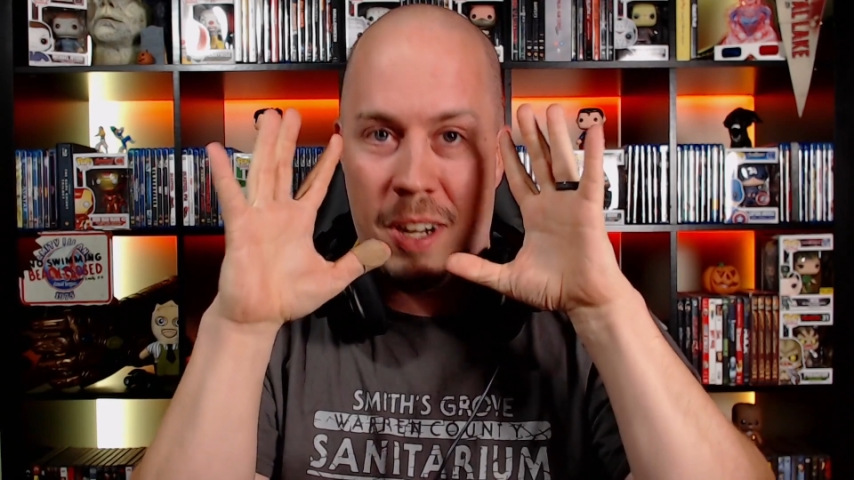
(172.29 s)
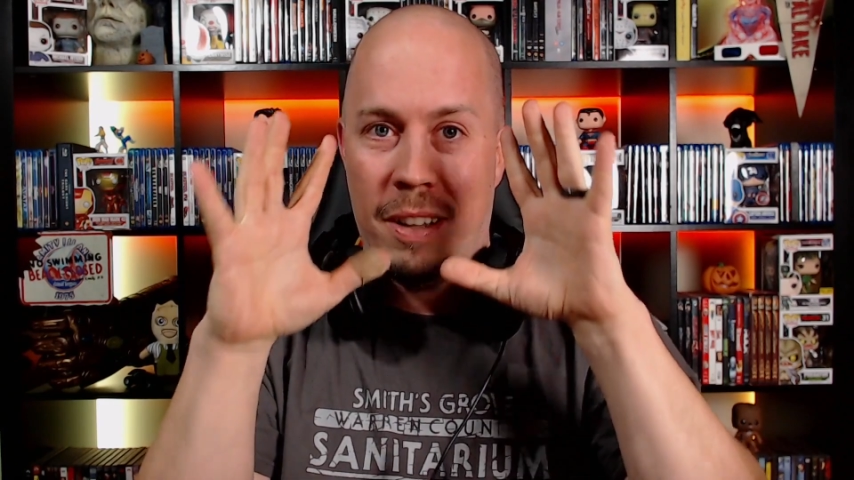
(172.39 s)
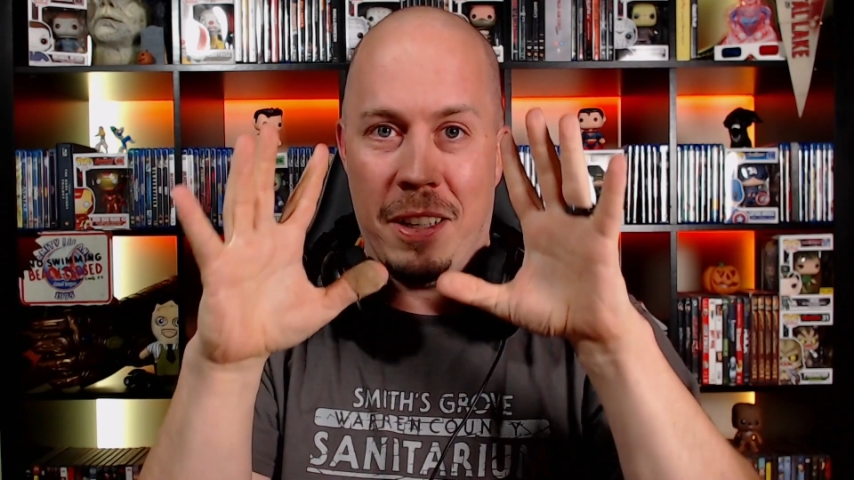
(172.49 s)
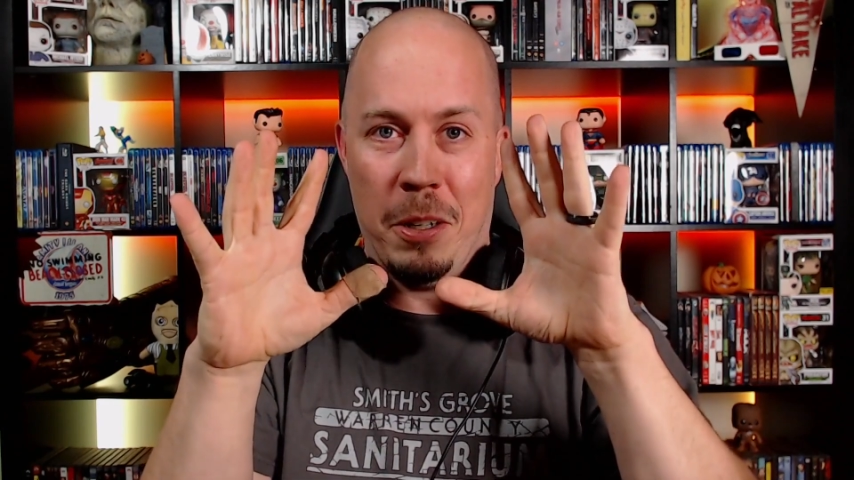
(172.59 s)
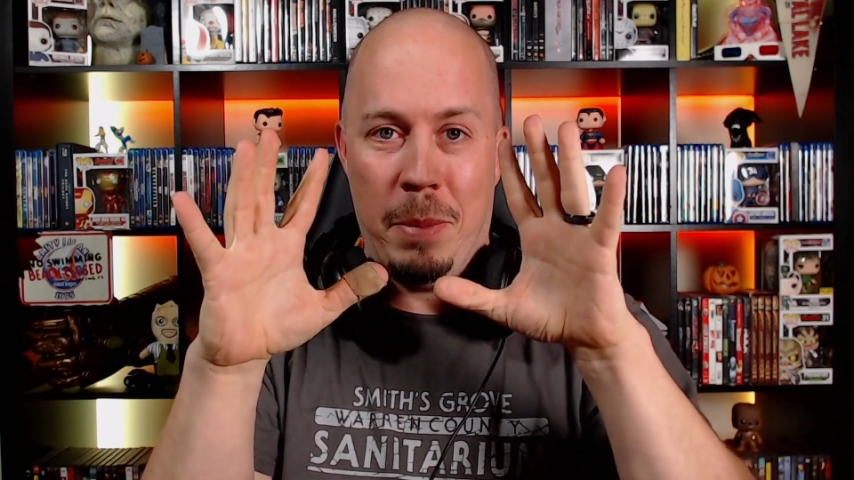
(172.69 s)
a
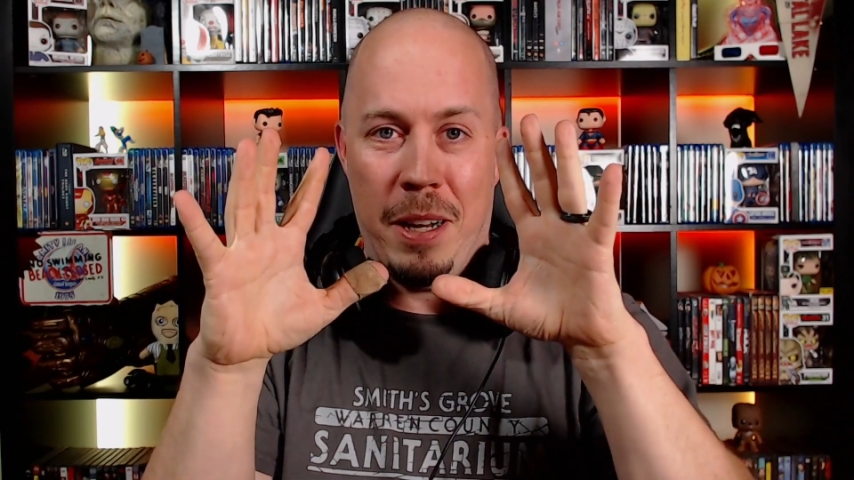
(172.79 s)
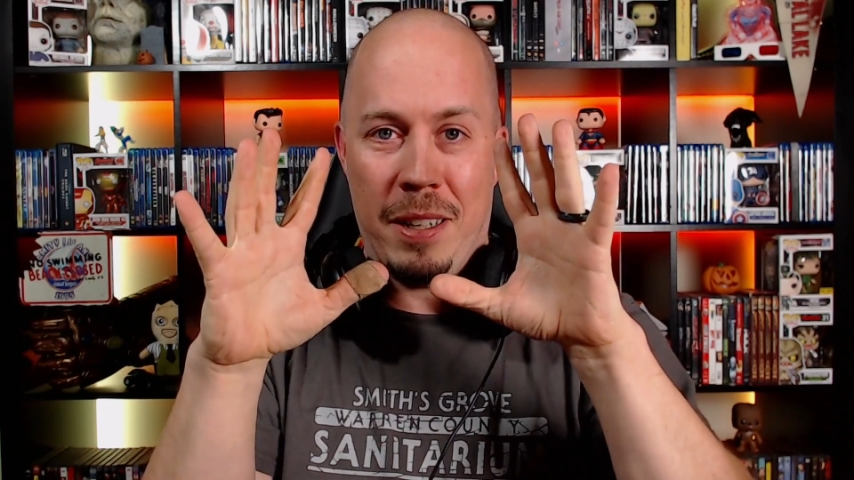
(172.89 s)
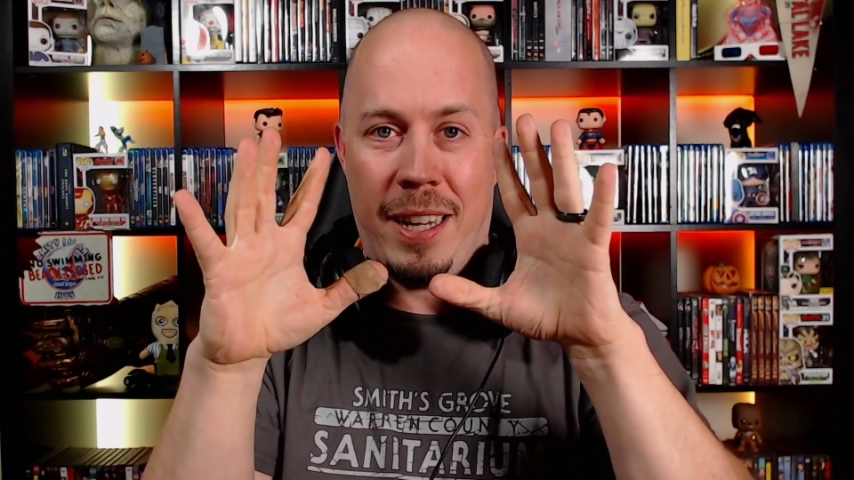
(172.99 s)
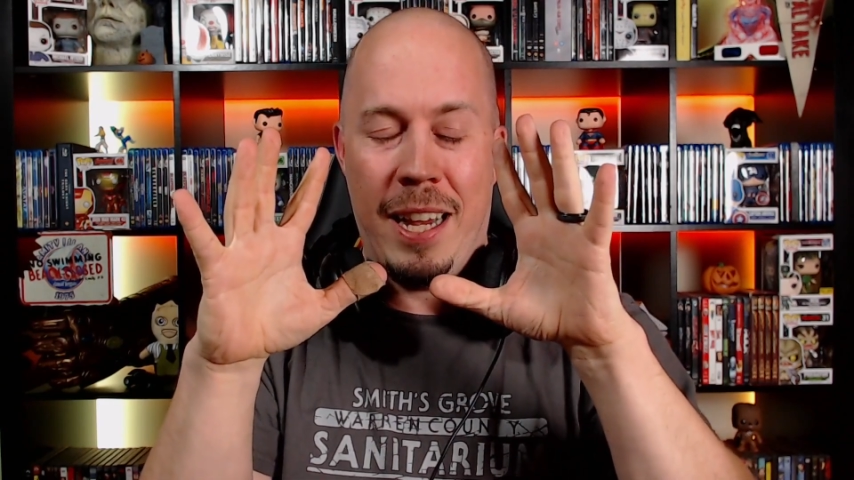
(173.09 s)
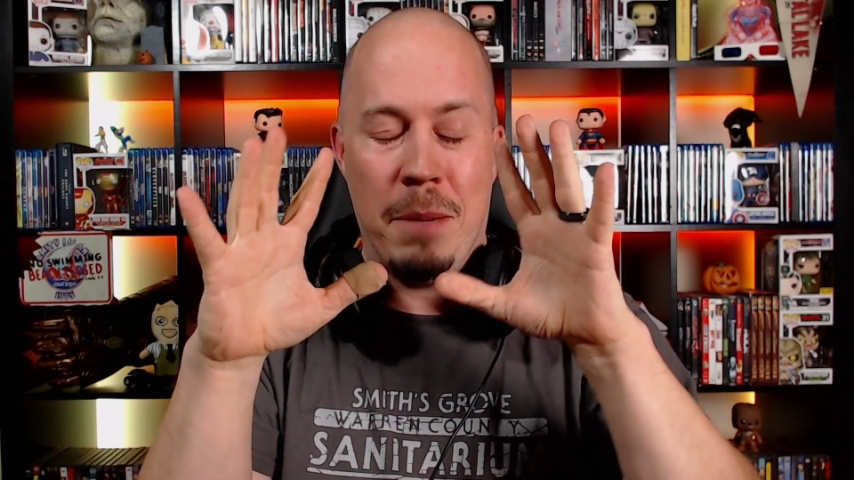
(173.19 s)
little bit of
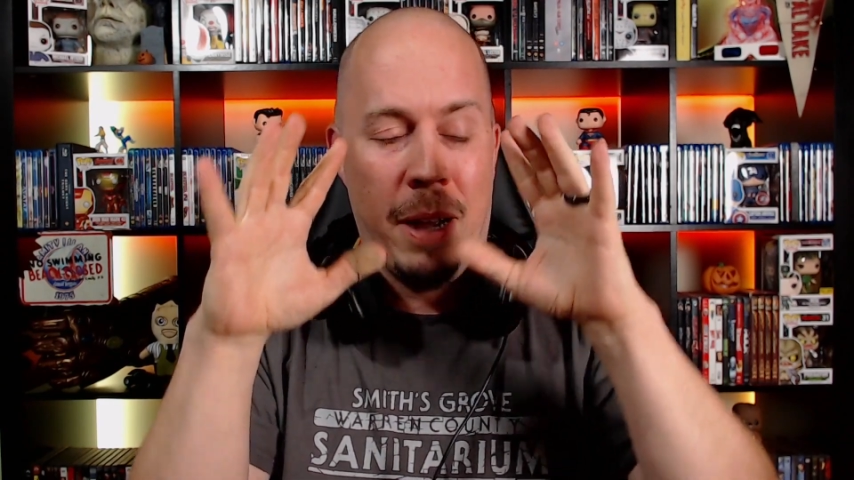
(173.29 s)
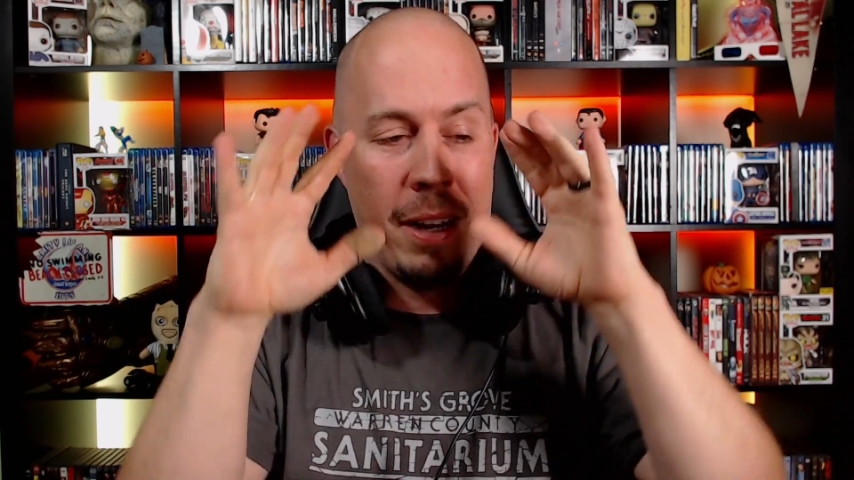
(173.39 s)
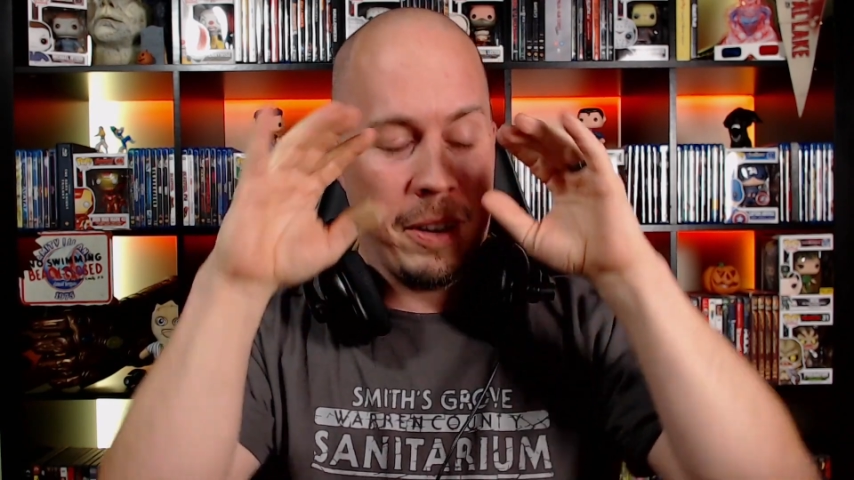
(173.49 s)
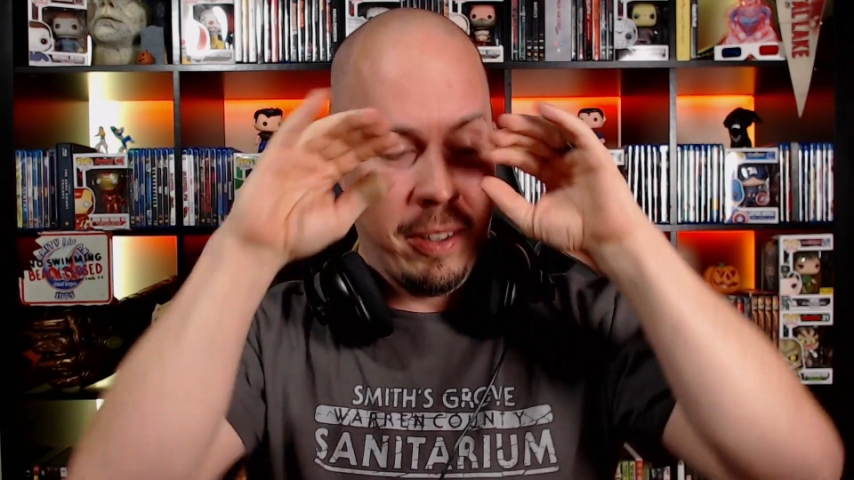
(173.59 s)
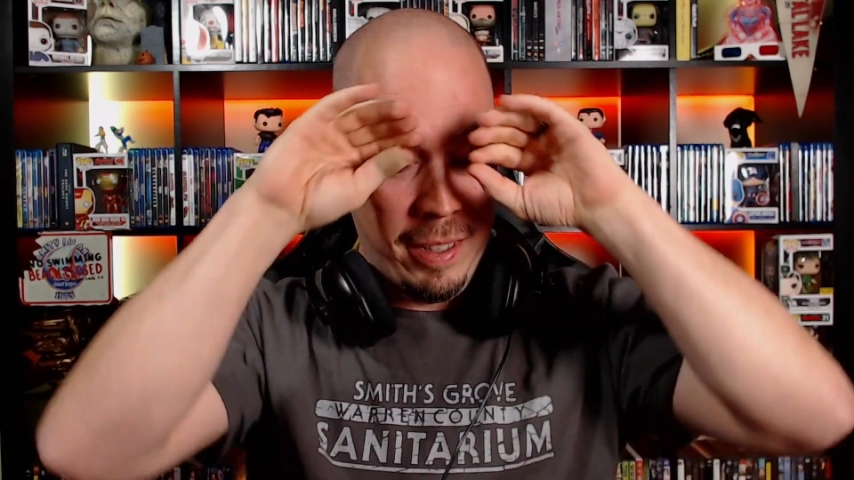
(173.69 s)
Kid
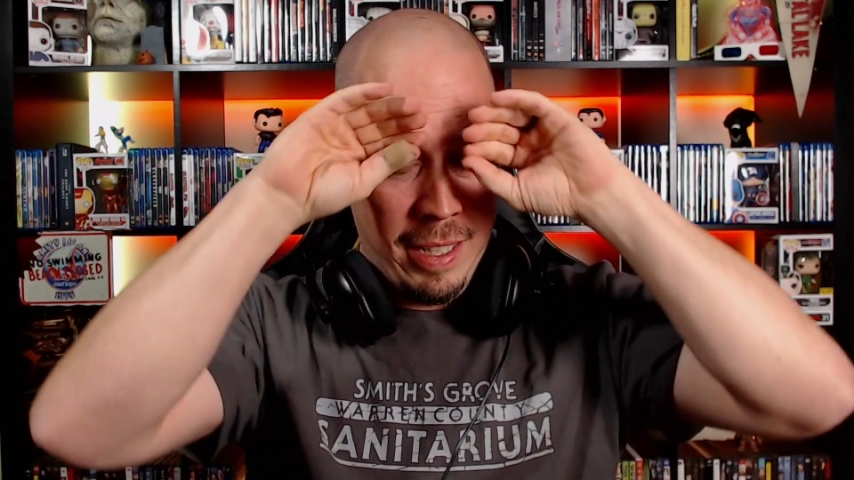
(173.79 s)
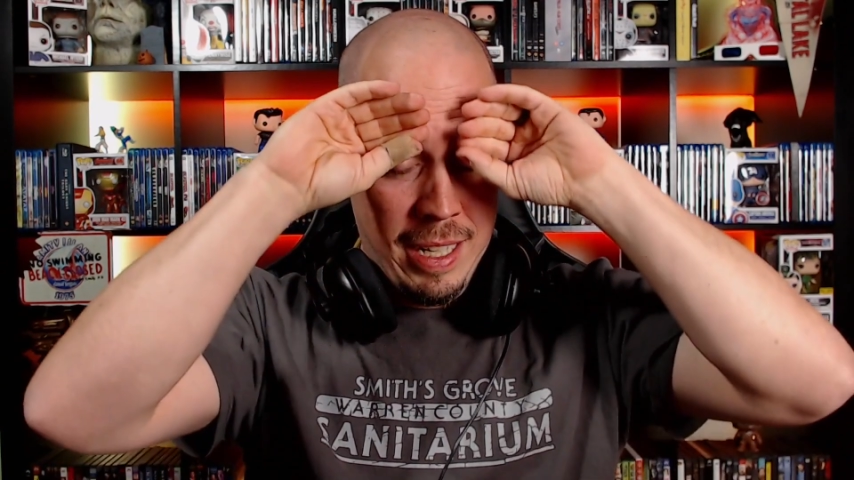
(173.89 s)
Michael.